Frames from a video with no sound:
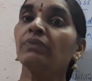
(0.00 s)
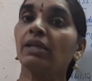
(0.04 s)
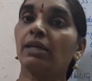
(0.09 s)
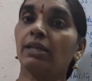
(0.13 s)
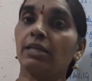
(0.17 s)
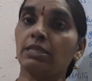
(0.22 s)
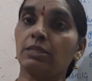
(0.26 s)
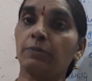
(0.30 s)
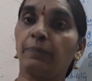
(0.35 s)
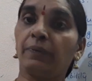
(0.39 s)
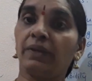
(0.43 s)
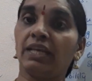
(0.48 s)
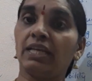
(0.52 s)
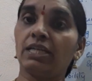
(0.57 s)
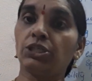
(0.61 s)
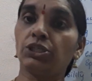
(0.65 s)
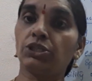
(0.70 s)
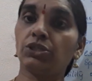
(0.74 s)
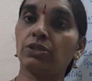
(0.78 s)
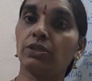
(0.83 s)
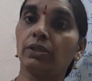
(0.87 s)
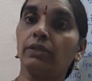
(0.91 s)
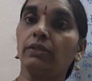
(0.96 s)

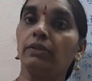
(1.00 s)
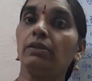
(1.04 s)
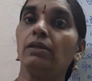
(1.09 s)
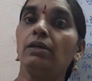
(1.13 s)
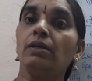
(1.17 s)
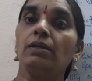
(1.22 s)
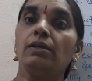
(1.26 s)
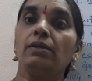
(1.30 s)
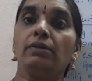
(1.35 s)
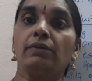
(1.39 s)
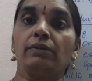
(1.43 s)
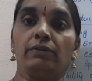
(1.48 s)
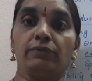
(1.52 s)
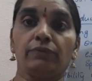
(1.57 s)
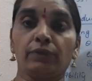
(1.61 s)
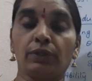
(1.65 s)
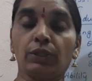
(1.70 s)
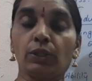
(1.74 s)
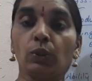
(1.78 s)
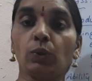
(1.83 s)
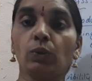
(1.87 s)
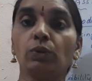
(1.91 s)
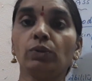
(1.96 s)
respiration,
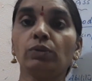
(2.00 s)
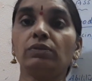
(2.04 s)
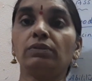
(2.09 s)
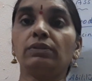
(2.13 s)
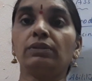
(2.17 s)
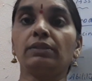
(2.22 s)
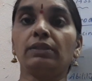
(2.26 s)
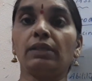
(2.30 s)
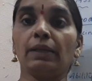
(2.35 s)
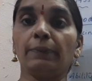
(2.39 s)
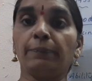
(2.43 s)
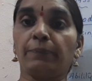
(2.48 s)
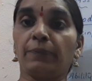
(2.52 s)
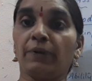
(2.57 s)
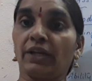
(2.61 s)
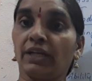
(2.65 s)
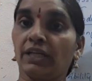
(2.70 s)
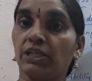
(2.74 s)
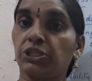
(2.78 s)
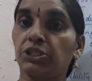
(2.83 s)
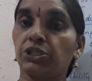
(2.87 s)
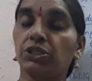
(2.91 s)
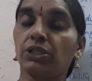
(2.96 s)
growth,
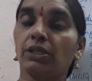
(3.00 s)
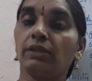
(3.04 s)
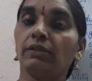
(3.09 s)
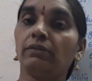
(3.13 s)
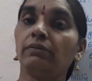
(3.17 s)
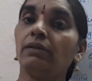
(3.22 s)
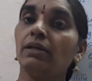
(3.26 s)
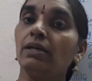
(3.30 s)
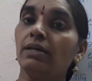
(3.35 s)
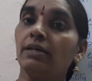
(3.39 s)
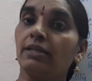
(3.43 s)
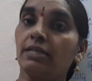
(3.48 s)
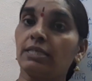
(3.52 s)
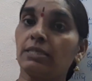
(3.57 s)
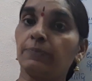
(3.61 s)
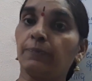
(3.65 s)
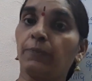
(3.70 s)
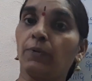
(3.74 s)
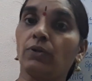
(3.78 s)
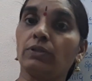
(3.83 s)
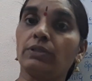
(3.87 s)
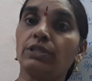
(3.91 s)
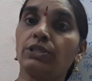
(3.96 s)
reproduction,
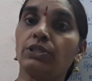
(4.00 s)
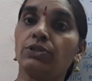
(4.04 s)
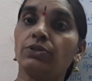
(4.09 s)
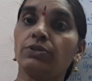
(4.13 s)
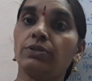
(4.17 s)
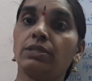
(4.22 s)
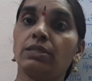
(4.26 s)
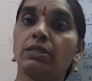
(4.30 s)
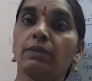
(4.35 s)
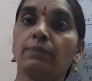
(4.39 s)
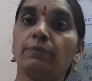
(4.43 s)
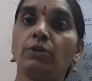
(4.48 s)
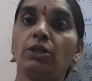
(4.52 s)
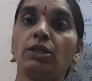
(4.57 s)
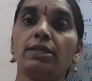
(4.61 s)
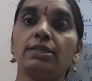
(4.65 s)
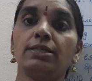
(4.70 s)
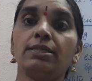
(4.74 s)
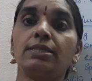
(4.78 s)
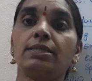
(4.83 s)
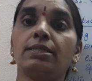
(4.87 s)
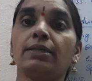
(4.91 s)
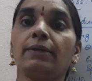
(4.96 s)
response to
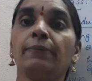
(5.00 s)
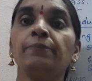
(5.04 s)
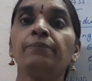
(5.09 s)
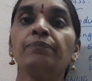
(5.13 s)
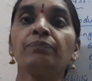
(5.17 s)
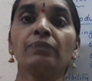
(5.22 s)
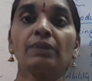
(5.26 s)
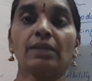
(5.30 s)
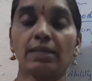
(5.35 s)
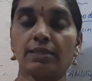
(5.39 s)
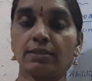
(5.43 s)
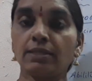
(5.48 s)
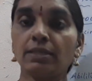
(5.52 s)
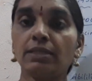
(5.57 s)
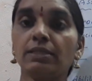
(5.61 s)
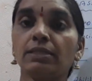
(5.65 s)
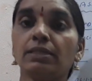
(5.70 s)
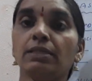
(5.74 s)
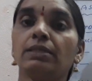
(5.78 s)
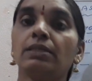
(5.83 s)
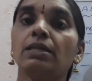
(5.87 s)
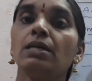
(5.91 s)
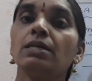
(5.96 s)
stimulus, isn't
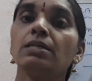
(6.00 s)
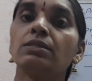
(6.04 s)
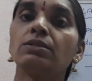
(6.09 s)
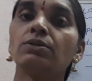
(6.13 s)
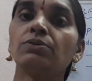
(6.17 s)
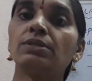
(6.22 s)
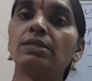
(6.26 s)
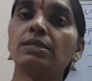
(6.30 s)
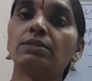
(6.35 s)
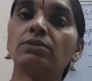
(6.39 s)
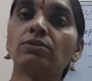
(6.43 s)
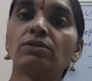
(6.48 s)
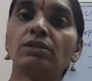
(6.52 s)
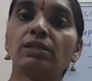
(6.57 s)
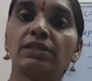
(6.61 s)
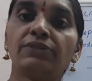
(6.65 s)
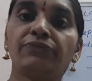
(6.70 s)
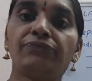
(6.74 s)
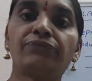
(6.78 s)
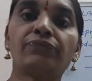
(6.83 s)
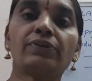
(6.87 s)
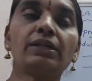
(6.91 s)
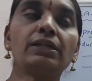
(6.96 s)
it? So these are the
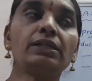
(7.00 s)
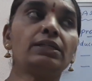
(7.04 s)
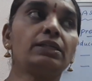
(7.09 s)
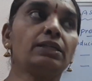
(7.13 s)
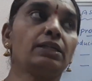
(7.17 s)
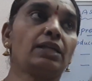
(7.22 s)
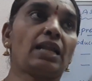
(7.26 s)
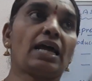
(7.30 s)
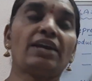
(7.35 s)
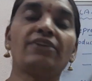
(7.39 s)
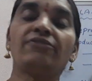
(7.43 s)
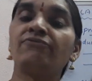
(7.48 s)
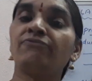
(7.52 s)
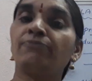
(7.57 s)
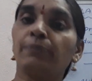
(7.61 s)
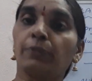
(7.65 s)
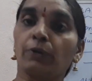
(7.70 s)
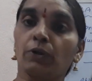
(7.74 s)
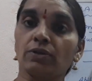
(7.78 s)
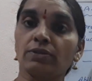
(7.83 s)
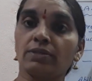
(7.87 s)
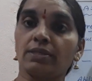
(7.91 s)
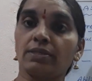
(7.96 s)
different life
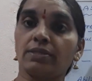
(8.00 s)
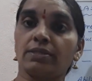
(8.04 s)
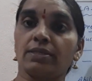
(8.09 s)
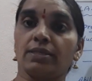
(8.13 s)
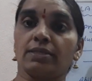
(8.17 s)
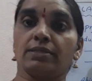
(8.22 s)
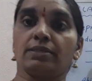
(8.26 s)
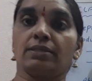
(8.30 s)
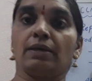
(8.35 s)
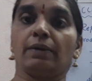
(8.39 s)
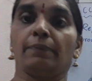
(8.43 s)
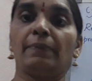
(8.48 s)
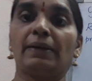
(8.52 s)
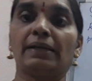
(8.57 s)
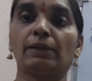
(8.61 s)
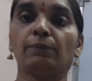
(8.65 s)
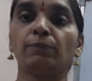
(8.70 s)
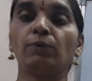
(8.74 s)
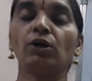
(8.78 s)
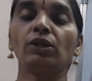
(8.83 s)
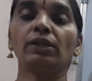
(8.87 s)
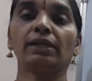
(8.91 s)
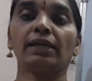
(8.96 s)
processes, the
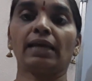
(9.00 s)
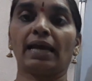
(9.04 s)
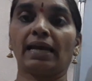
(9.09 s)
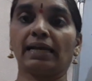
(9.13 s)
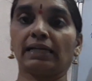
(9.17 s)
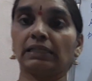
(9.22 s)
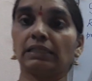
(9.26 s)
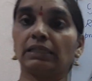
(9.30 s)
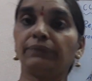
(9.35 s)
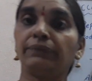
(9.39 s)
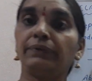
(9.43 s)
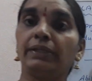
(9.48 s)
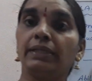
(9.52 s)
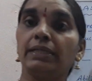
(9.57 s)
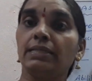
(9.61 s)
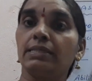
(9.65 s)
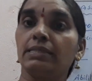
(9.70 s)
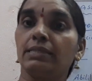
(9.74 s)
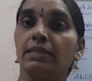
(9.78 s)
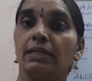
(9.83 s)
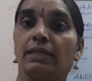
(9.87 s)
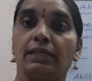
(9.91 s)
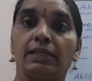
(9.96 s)
metabolic
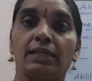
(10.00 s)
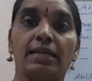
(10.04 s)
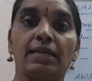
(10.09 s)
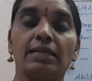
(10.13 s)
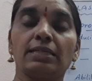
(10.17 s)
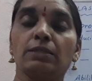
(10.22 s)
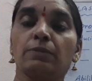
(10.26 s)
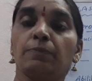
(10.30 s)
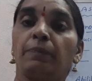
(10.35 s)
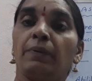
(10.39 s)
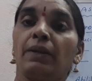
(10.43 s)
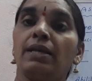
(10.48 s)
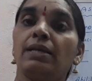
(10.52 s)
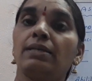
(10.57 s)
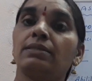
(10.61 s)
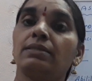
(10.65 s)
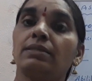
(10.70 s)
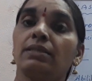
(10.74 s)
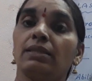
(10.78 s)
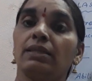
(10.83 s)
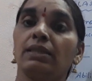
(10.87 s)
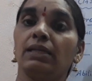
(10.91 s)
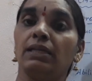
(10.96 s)
activities that takes place
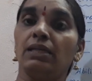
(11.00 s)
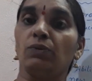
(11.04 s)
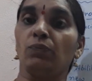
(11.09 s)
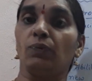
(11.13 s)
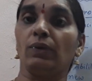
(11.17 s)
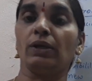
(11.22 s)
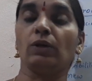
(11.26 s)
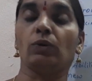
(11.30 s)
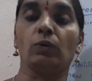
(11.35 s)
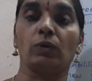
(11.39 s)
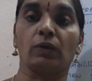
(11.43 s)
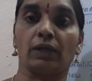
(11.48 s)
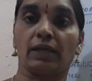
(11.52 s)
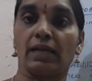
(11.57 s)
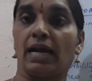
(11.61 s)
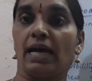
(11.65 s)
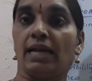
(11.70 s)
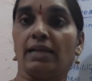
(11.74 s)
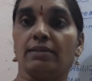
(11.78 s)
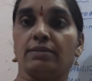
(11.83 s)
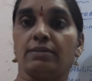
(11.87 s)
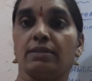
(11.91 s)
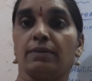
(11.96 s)
in the living
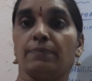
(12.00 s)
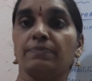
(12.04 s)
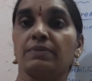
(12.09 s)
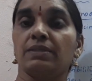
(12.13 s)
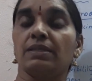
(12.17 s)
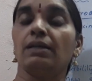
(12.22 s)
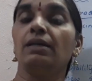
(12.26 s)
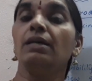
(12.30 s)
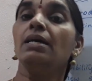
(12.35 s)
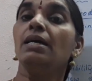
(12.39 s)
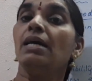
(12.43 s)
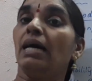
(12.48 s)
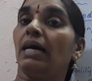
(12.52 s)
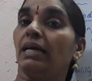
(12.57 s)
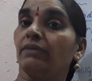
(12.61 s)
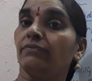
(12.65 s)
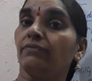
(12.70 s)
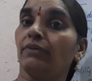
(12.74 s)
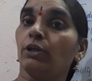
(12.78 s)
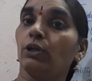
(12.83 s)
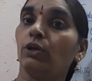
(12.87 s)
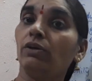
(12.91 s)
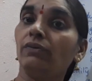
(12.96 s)
organisms, and
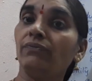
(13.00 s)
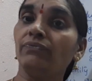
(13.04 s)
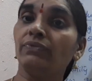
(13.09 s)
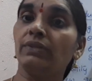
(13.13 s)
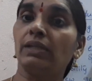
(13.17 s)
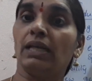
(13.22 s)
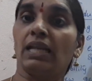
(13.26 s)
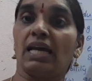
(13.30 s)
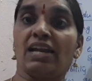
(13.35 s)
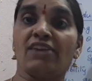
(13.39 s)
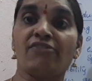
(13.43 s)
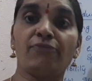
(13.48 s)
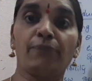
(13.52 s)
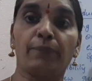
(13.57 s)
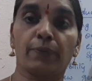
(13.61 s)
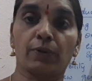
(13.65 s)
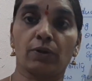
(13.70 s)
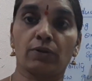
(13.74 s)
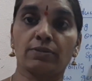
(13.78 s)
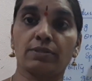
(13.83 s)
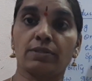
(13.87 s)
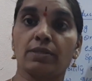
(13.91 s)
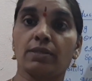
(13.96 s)
one of the life
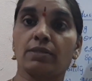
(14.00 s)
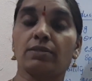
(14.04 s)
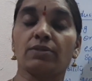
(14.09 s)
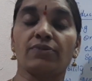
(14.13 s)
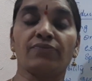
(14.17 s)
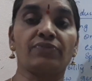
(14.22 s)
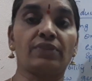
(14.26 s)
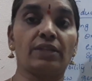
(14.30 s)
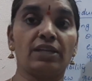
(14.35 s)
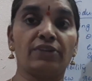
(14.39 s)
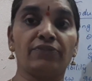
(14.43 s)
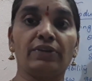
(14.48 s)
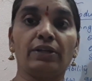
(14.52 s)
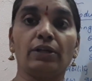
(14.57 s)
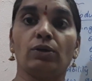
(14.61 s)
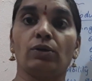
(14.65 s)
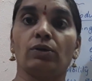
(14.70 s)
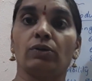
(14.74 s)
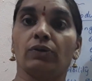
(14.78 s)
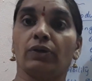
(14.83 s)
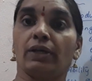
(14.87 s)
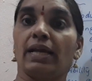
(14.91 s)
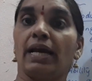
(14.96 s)
process of the living
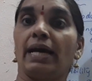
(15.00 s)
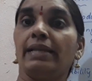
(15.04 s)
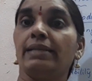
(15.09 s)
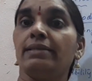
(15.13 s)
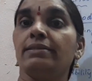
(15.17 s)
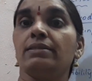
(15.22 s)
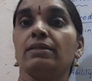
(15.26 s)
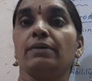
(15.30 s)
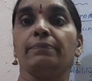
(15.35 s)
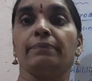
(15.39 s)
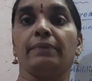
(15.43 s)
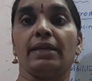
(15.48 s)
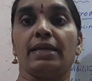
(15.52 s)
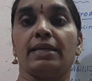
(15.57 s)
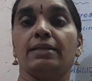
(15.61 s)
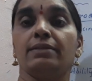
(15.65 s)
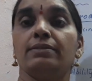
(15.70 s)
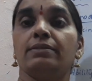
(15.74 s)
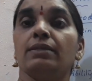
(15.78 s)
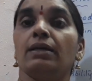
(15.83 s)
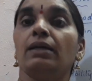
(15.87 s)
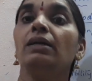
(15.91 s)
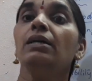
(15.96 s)
organism
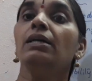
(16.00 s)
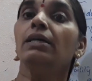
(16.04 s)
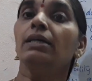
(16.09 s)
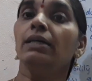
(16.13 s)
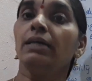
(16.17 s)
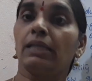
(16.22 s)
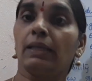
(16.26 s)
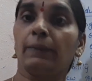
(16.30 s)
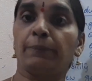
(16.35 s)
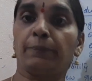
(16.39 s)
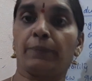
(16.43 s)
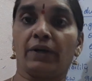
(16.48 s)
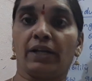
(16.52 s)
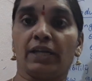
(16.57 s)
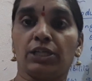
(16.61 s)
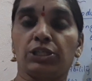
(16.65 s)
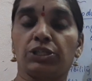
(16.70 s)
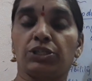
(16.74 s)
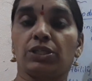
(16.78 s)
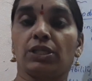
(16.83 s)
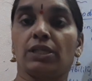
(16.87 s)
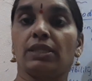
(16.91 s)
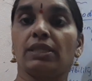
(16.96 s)
is
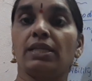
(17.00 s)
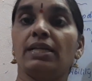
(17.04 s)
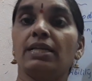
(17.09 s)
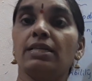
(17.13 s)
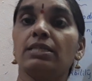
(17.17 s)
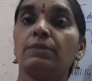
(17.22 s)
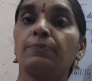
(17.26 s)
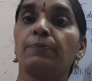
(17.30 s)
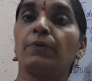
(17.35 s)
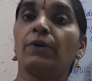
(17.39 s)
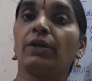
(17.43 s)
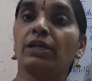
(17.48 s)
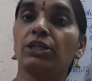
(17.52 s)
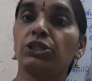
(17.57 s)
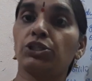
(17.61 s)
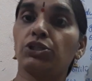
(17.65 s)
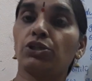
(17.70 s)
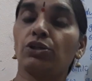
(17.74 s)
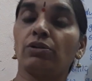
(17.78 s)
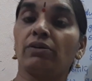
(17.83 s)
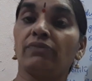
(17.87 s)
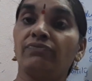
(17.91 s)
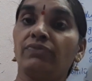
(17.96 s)
reproduction, that is
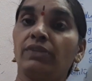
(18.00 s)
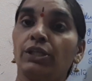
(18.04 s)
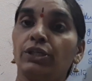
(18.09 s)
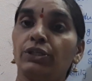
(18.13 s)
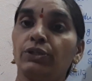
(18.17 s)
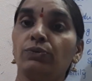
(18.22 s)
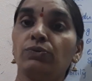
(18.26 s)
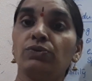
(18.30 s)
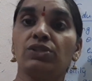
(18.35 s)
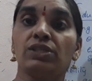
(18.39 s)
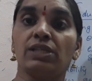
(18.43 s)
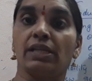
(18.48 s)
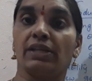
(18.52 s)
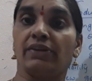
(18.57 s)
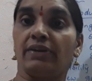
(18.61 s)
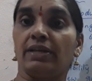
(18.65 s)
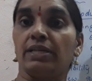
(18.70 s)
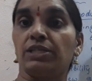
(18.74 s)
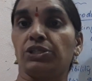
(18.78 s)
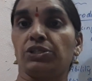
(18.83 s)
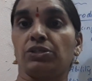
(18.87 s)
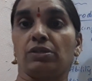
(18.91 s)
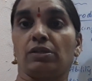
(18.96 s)
production of the new
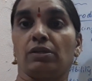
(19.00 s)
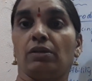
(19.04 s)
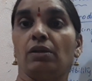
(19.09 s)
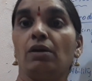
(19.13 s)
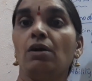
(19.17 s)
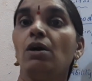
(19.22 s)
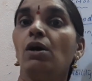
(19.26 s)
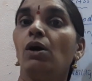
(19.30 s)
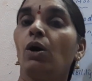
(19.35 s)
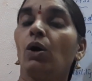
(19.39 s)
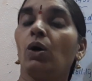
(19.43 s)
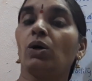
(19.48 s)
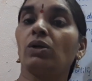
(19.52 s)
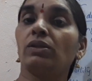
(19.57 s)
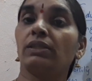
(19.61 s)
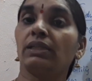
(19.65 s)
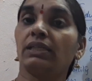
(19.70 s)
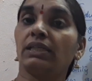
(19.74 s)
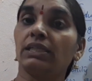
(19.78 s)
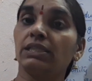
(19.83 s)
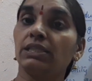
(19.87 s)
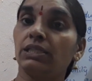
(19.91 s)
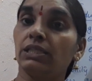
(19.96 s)
generation, or
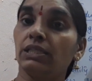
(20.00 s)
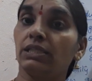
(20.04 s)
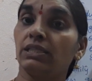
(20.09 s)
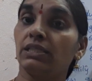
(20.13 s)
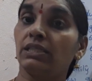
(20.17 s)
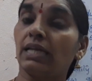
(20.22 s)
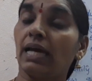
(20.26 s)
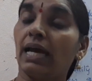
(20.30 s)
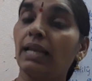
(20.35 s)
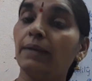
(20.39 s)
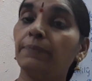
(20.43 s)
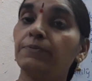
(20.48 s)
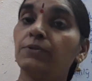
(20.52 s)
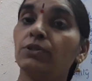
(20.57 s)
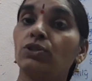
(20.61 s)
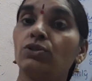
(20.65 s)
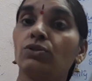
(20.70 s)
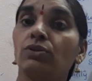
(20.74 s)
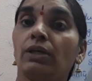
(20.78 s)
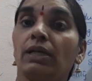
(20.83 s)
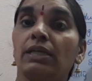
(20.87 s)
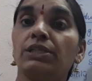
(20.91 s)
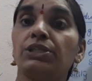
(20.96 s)
it helps to
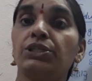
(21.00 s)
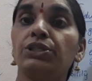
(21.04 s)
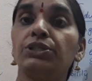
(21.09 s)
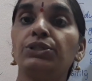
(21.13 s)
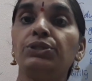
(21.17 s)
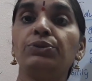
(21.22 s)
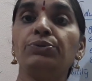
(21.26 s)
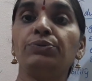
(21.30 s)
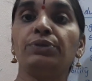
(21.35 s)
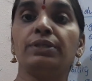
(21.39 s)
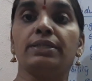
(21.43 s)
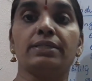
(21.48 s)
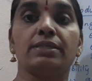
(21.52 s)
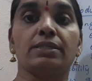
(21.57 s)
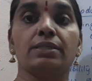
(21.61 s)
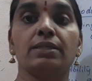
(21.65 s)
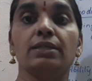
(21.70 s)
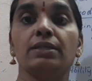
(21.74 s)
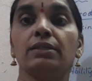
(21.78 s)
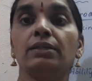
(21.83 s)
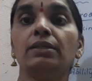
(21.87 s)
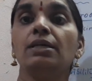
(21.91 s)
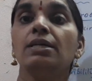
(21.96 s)
continue its
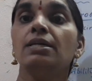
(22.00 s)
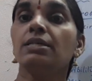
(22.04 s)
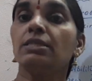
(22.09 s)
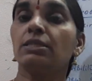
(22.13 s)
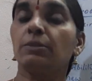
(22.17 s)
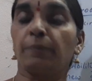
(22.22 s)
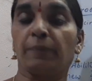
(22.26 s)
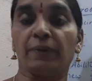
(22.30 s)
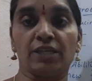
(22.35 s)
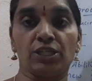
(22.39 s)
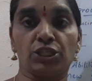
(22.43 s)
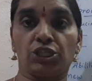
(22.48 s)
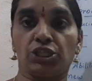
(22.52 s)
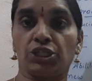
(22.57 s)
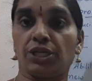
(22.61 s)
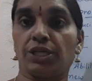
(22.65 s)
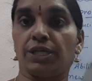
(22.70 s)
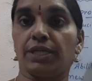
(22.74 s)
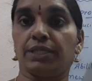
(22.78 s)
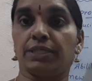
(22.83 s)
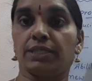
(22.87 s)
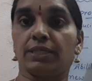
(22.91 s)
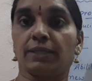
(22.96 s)
the
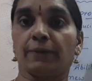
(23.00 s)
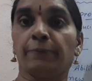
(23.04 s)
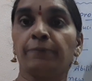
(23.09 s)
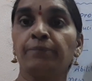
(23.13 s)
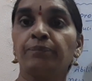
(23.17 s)
species.